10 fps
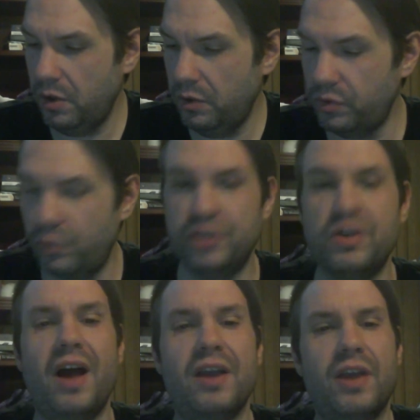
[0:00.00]
To which
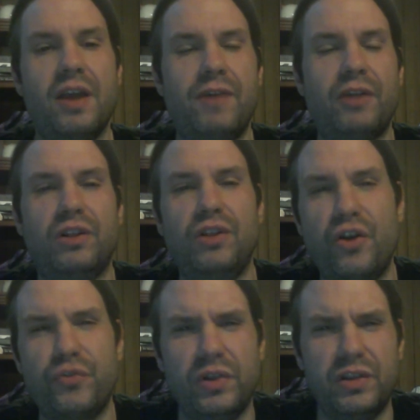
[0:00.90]
I gave out the
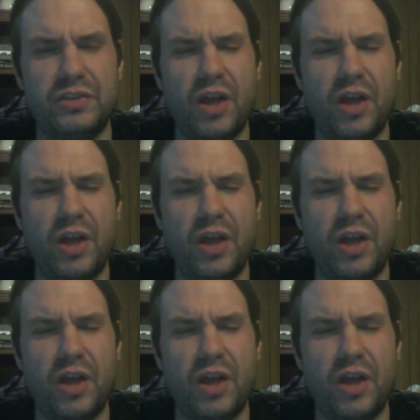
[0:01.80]
laundry list